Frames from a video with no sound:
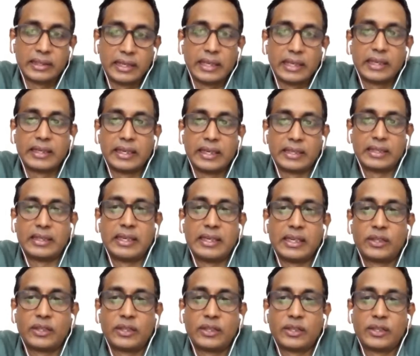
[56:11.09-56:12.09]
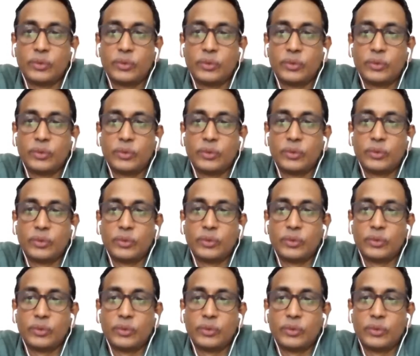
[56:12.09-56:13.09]
get to those
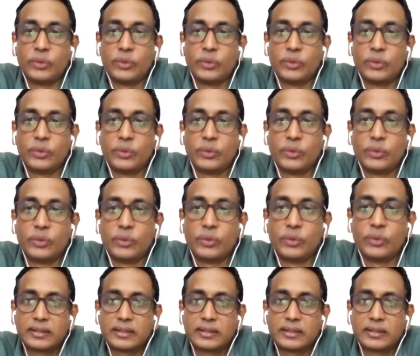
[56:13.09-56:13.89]
price tickets,